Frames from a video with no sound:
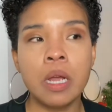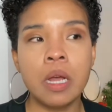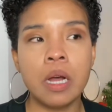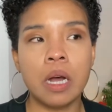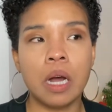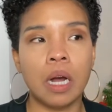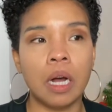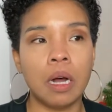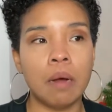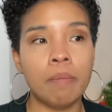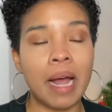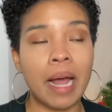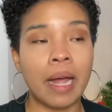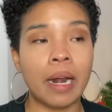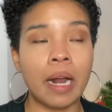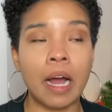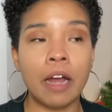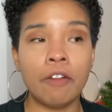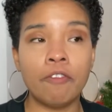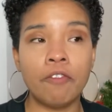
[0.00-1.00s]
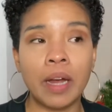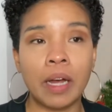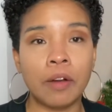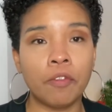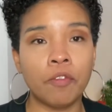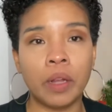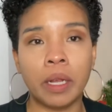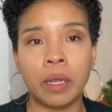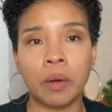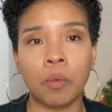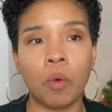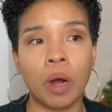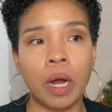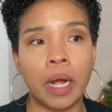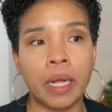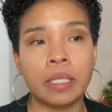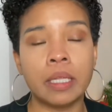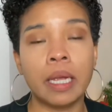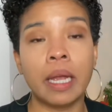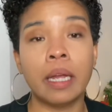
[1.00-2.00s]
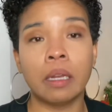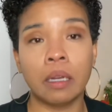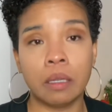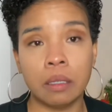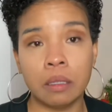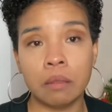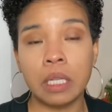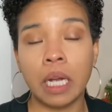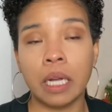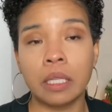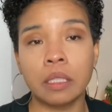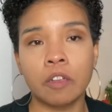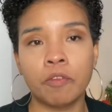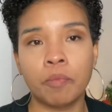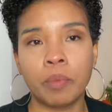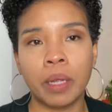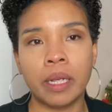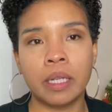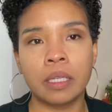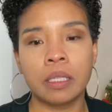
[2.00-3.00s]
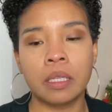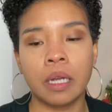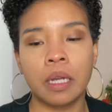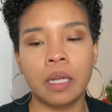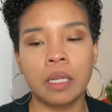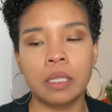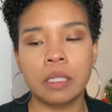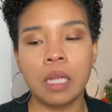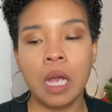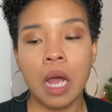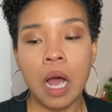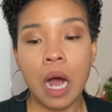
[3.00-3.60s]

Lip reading: And I've found vegan wines in tons of places.